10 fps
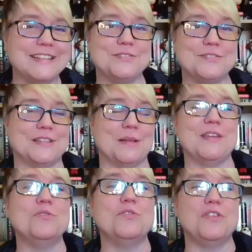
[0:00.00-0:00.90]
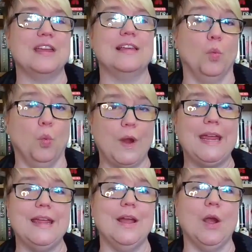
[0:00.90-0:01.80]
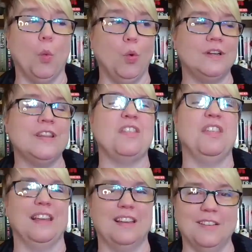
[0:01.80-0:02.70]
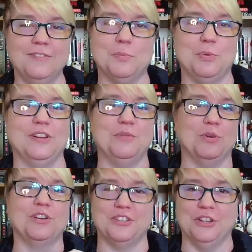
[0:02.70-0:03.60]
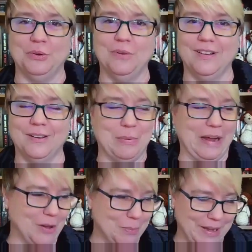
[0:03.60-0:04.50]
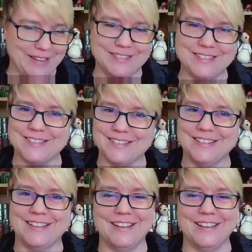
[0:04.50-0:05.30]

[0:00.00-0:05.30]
for something you think that we wouldn't think of to put in book two, by all means,